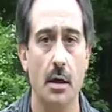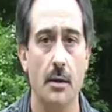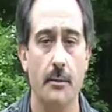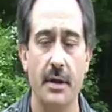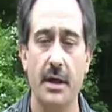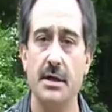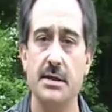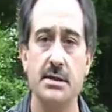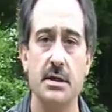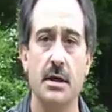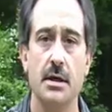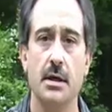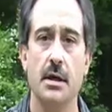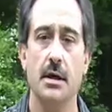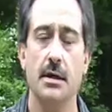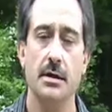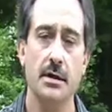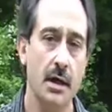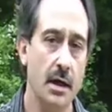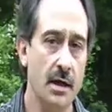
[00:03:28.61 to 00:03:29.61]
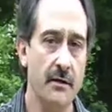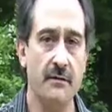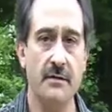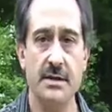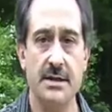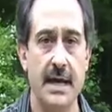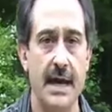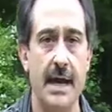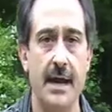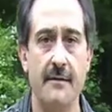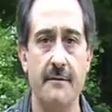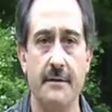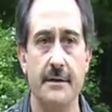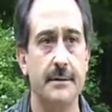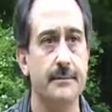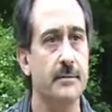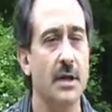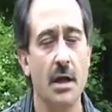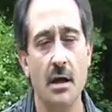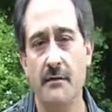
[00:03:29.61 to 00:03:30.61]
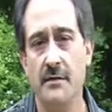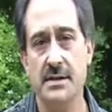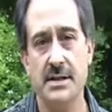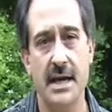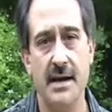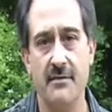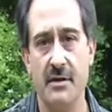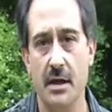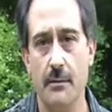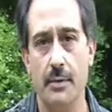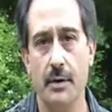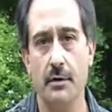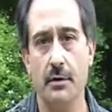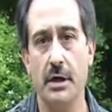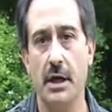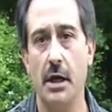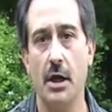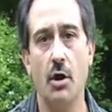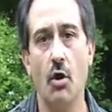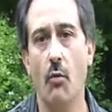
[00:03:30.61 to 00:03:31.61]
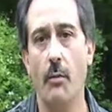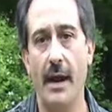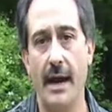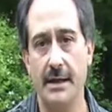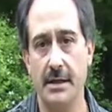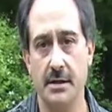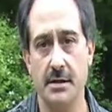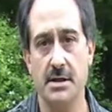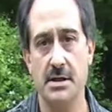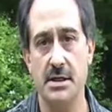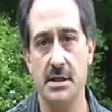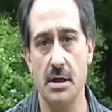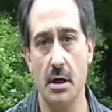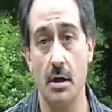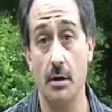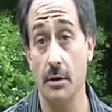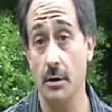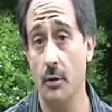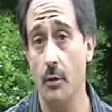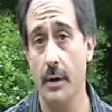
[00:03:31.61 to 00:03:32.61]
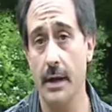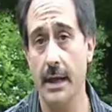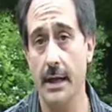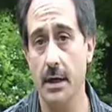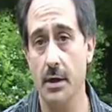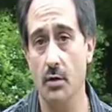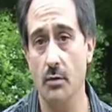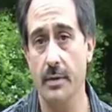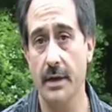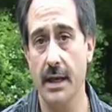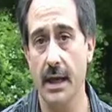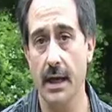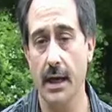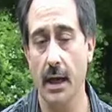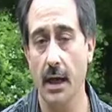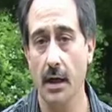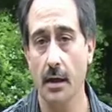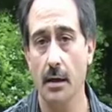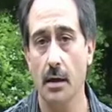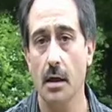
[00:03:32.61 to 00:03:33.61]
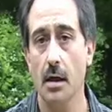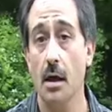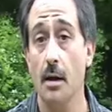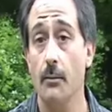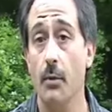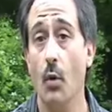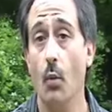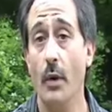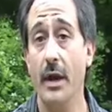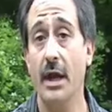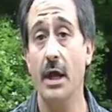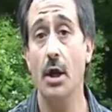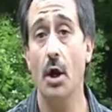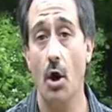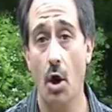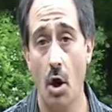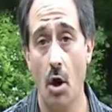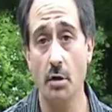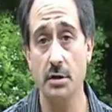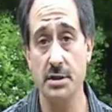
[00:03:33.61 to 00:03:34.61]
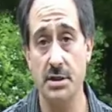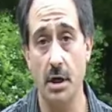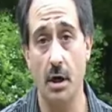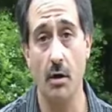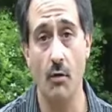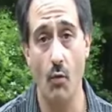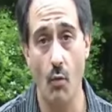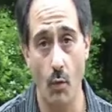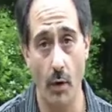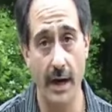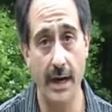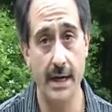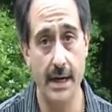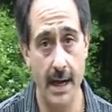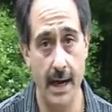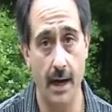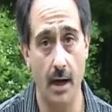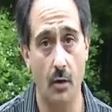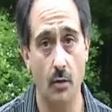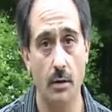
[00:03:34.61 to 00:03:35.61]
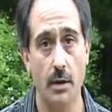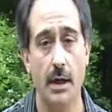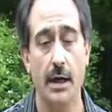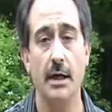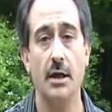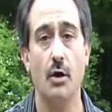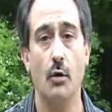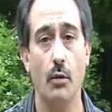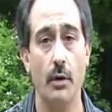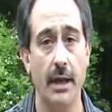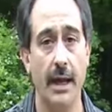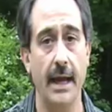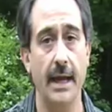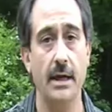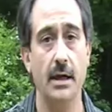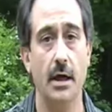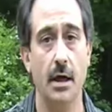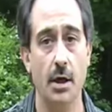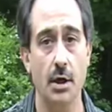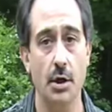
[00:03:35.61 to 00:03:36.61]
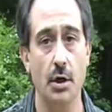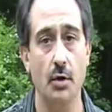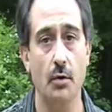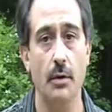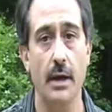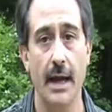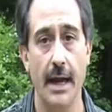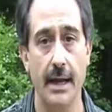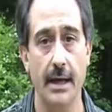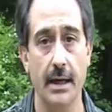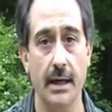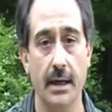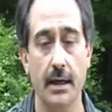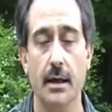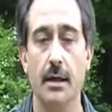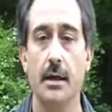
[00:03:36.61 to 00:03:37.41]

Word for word: Because none of us have, none of us have the ability to go back to the start and create a new beginning. But we can all start right now and create a new ending.